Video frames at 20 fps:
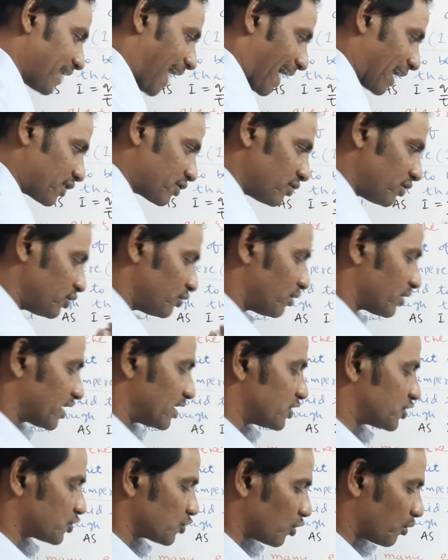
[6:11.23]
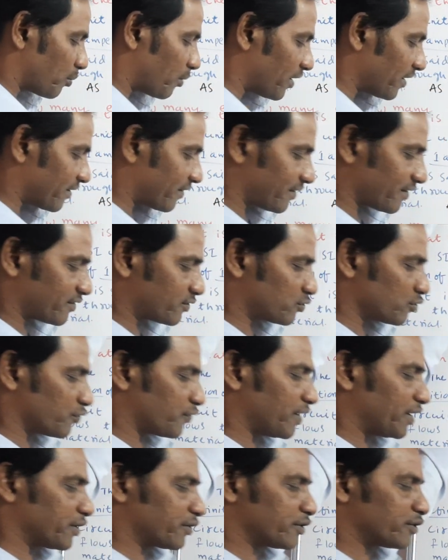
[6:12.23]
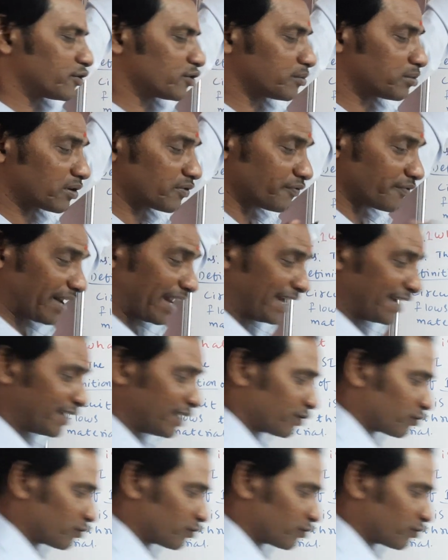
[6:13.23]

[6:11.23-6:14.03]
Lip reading: actually you will get 0.625 into 10 to the power of 19